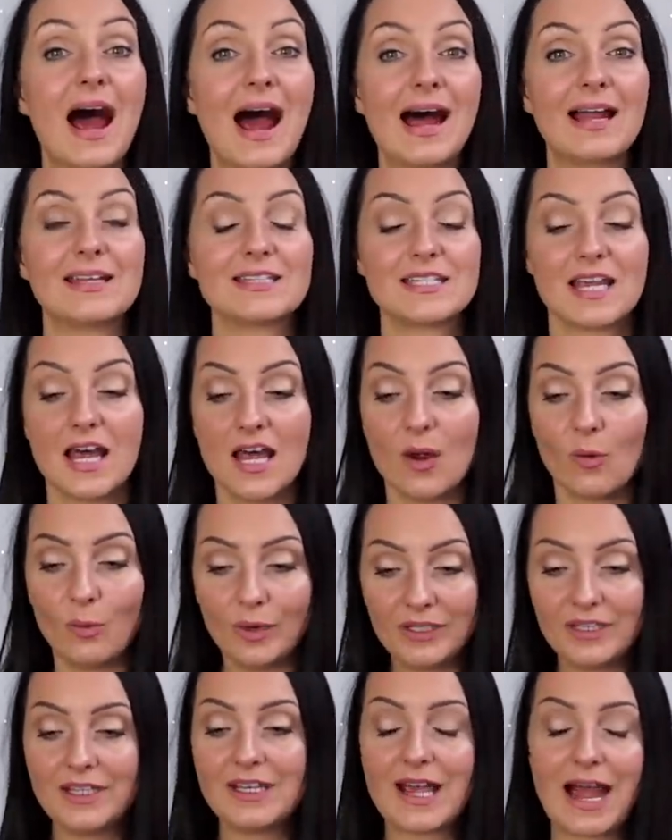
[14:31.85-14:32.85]
And
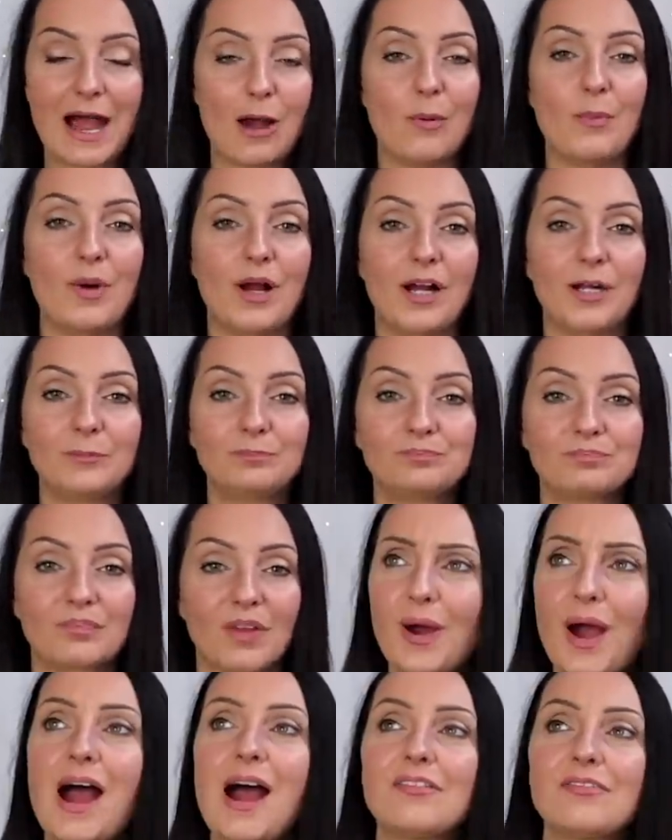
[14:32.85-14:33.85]
with the Alma,
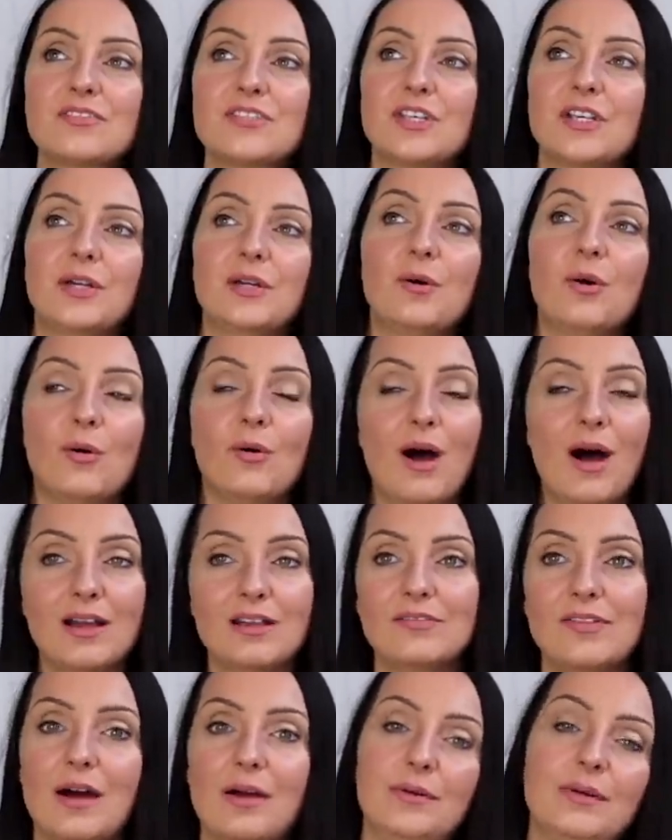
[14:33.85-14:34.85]
you have to, or
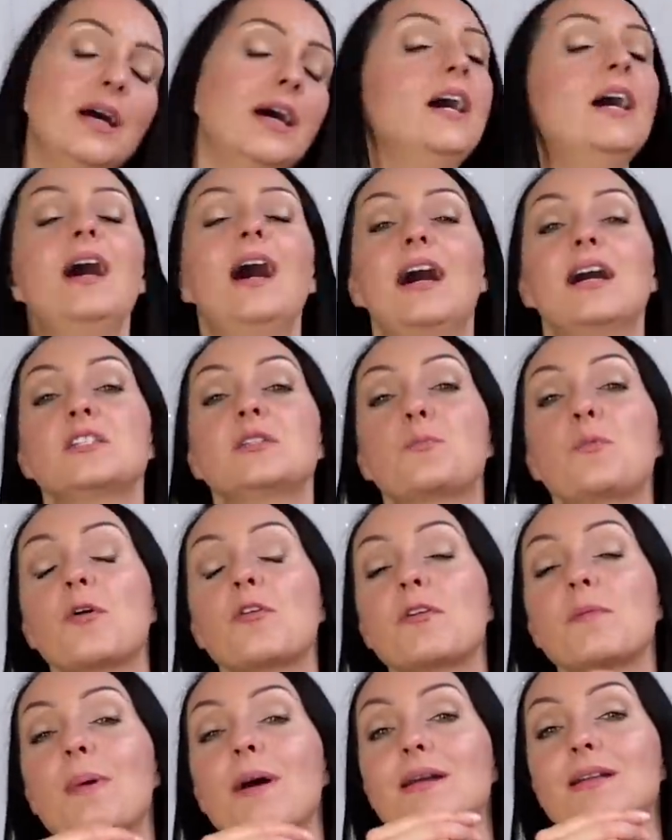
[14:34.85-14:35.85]
I found, I had to
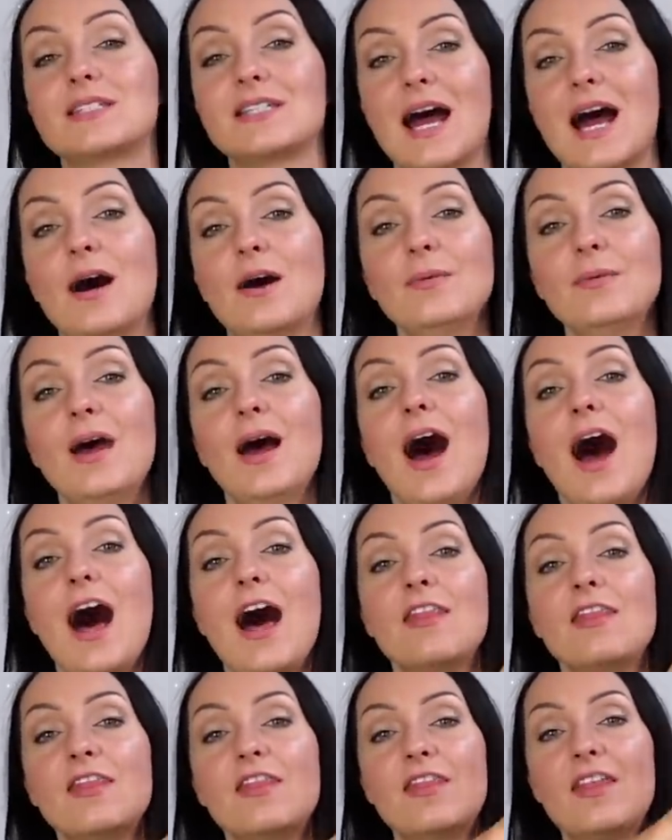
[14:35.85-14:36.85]
put the bag down
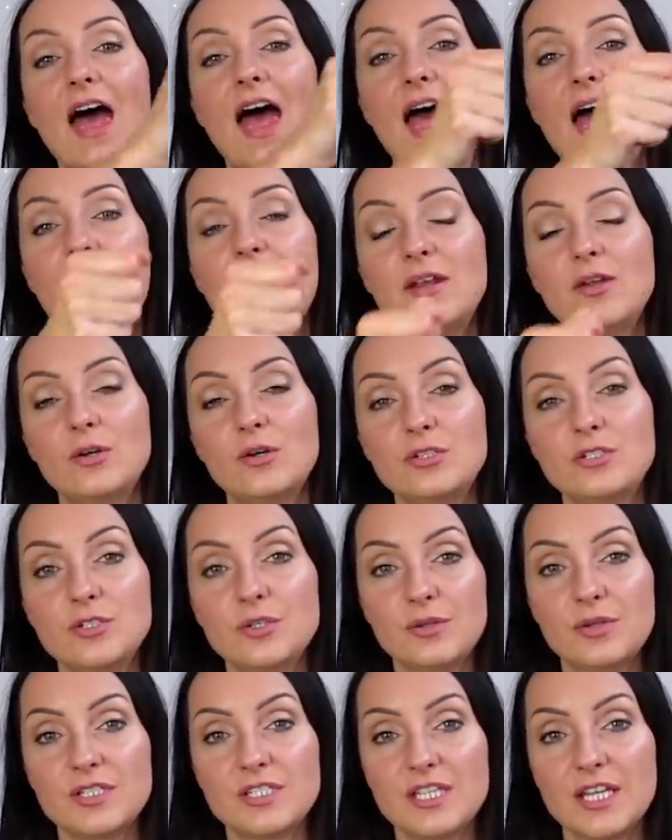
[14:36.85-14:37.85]
and then
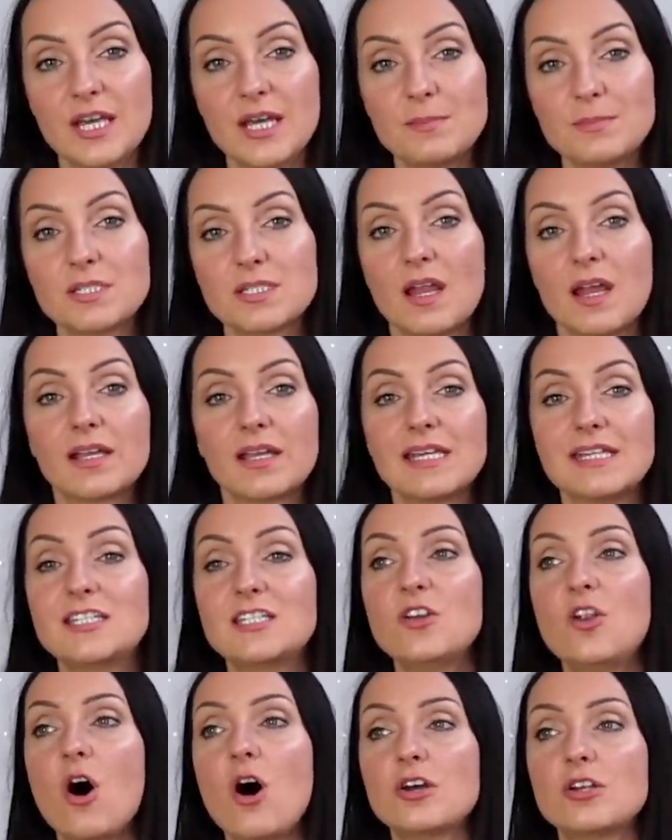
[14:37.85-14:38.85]
undo the zips. Like
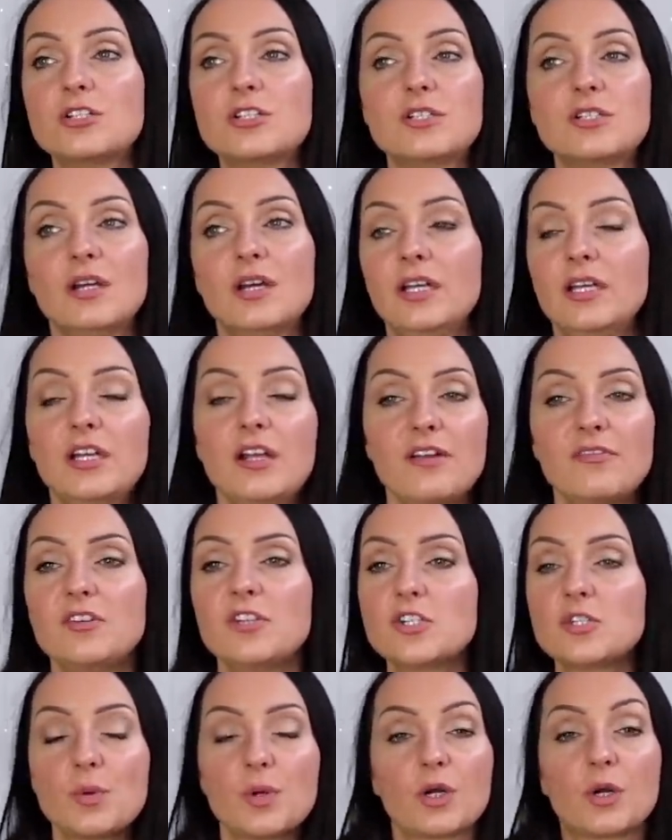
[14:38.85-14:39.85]
it's not a, you know, if
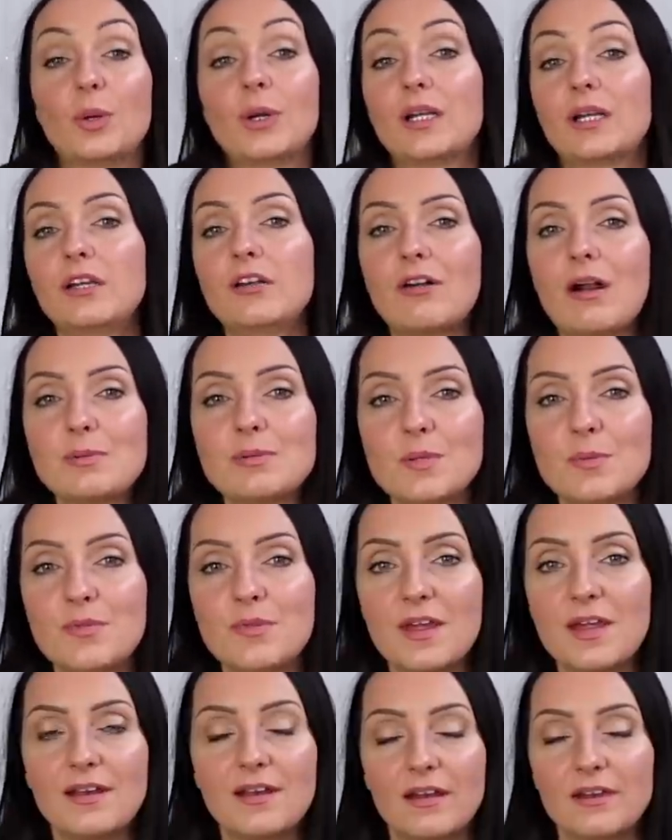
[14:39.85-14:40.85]
you just want to quickly grab
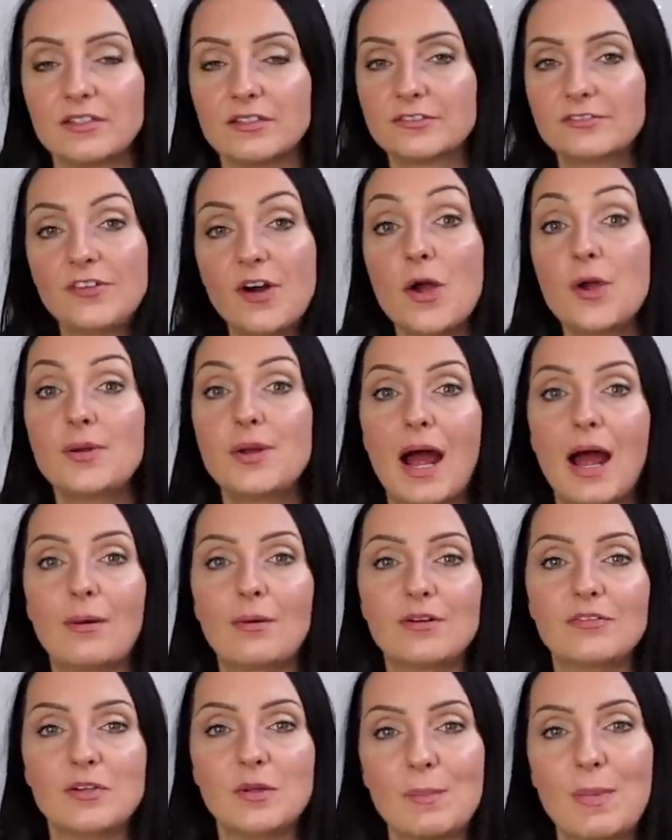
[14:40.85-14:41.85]
something like your phone
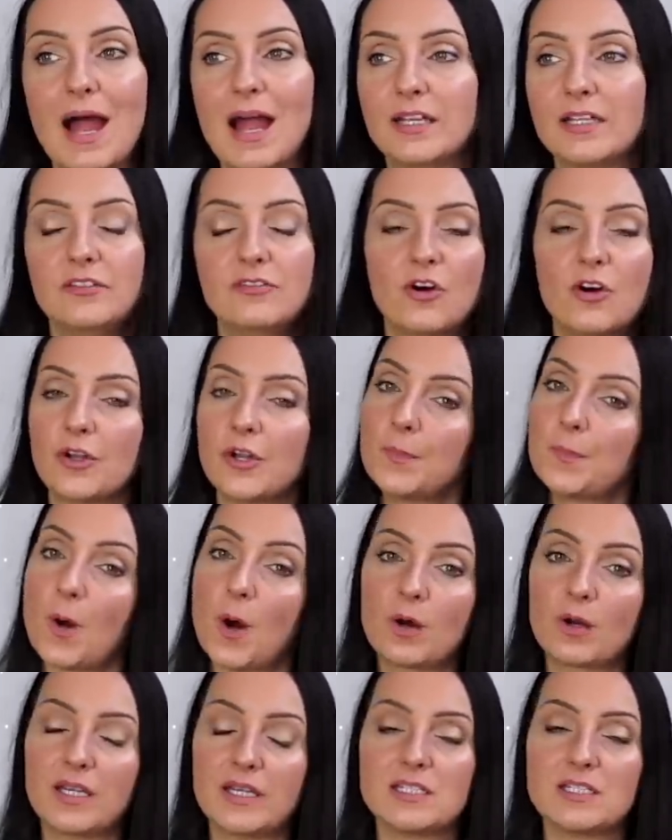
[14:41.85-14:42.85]
out of your bag, you've got no
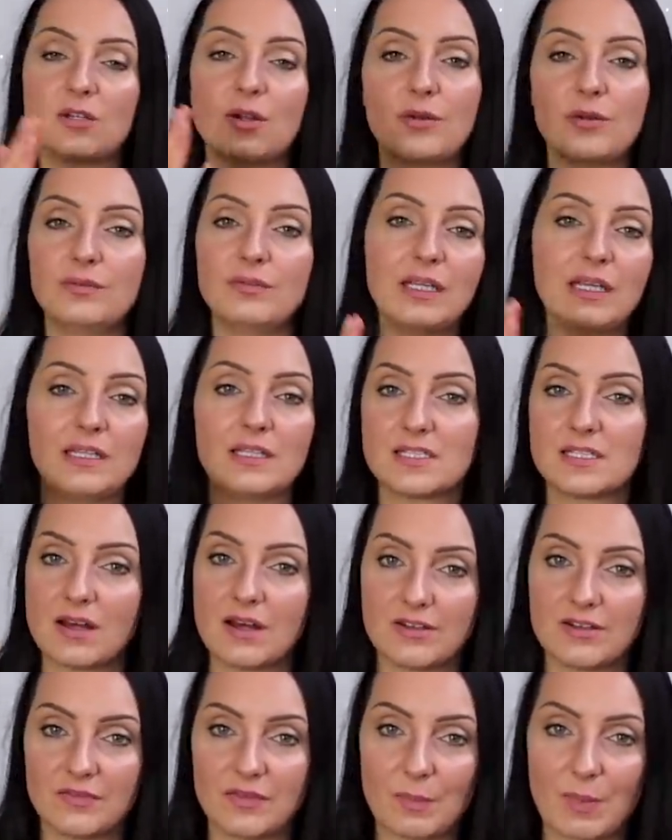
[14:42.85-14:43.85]
pockets on either
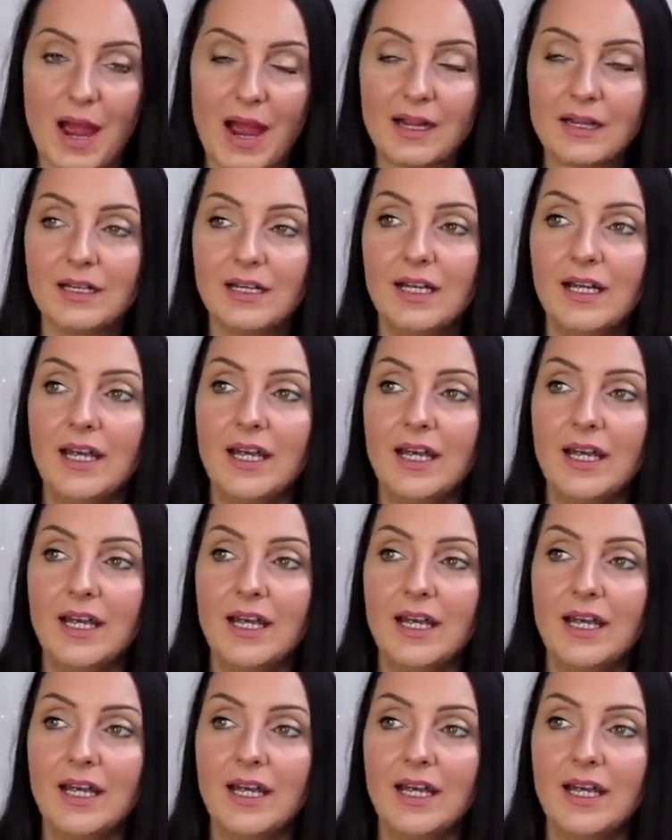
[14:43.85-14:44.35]
side of the bag